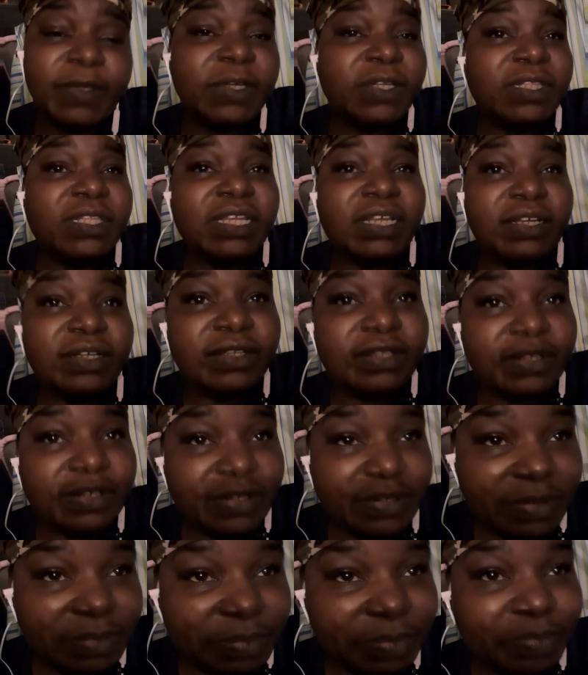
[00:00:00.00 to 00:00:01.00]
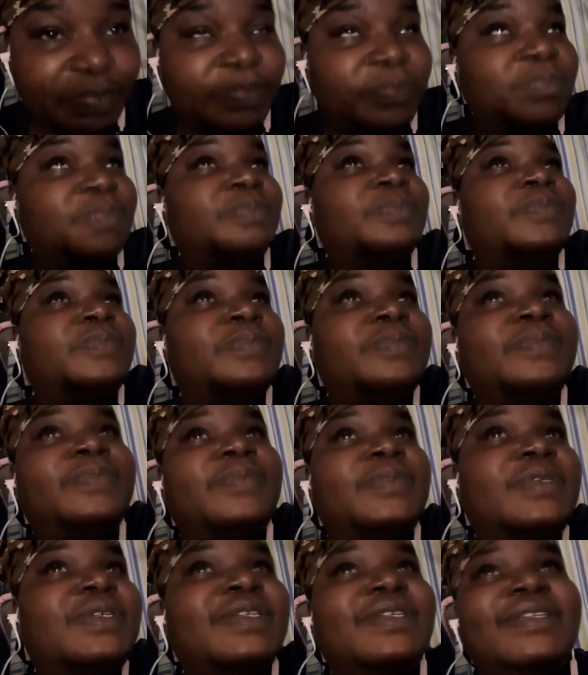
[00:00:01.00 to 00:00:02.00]
The the
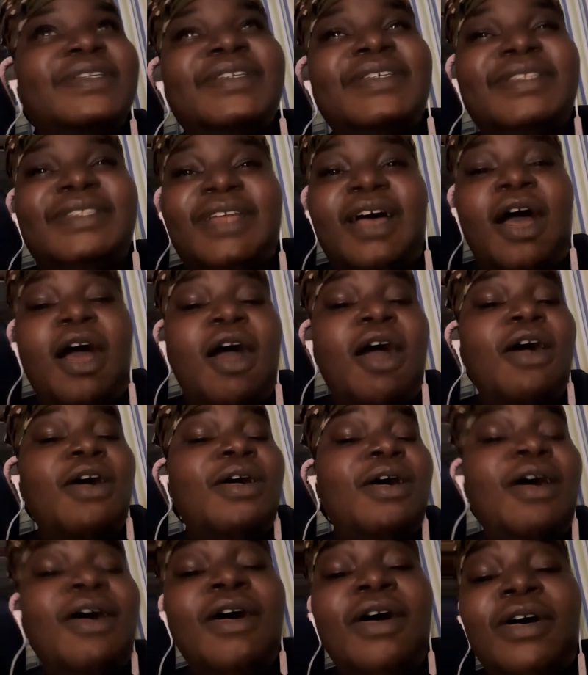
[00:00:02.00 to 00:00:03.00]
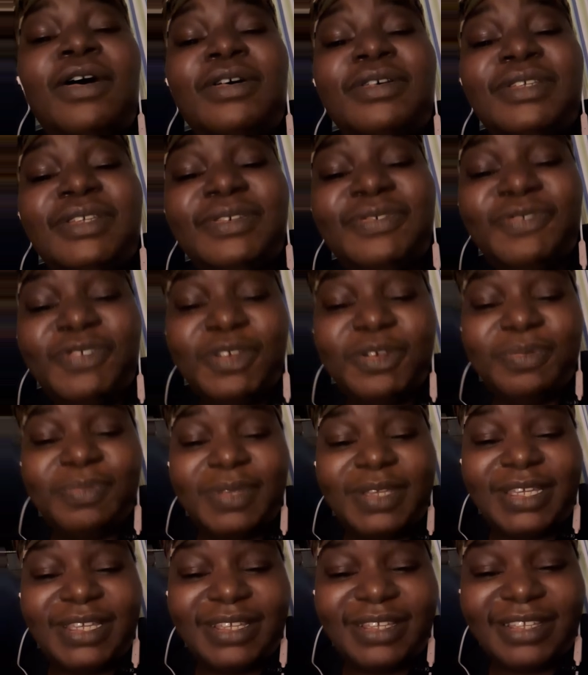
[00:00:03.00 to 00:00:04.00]
the all all, you feel
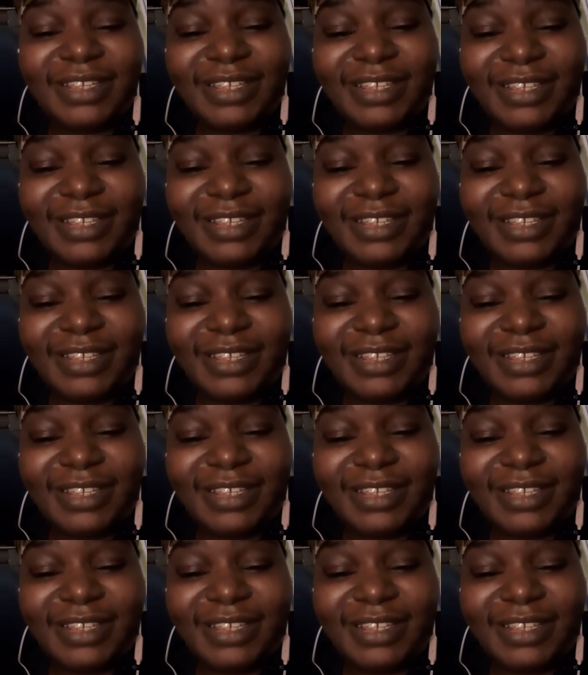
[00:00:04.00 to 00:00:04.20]
me?